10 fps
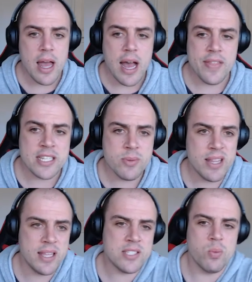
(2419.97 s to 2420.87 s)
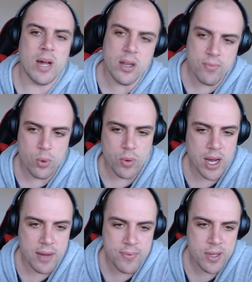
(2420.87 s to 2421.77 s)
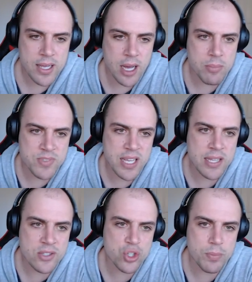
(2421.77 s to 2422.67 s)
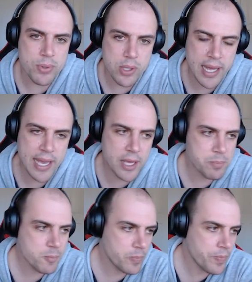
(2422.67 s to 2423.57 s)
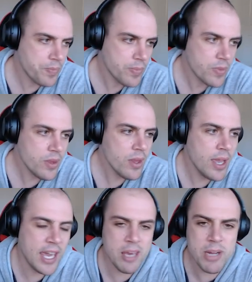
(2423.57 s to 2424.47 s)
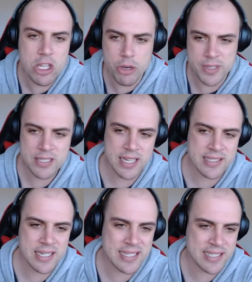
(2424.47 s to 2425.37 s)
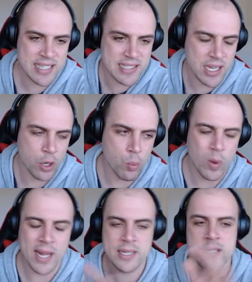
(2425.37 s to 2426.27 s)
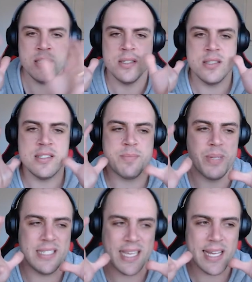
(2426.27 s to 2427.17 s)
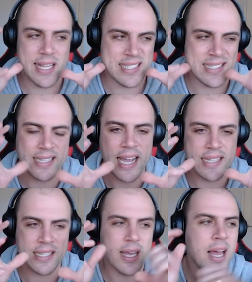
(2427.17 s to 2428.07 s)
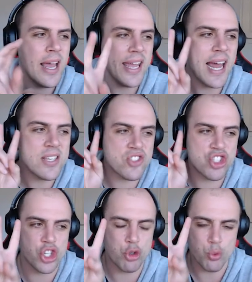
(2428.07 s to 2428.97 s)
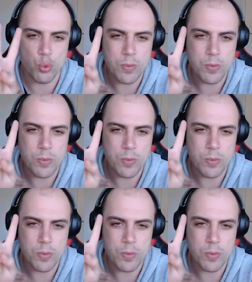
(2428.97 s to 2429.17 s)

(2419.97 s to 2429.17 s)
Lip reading: And that's where this wonderful graph comes into play. Hemoglobin doesn't exist in one particular state. It has two.